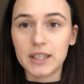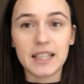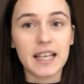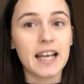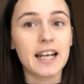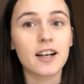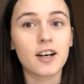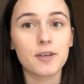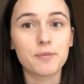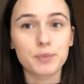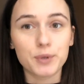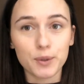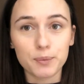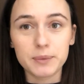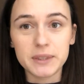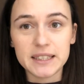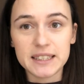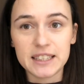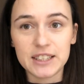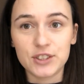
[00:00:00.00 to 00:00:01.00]
And I
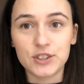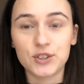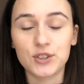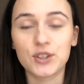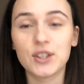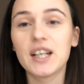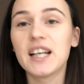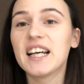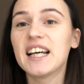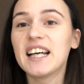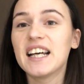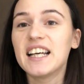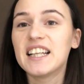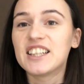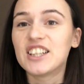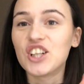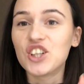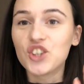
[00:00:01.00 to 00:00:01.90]
promise you, the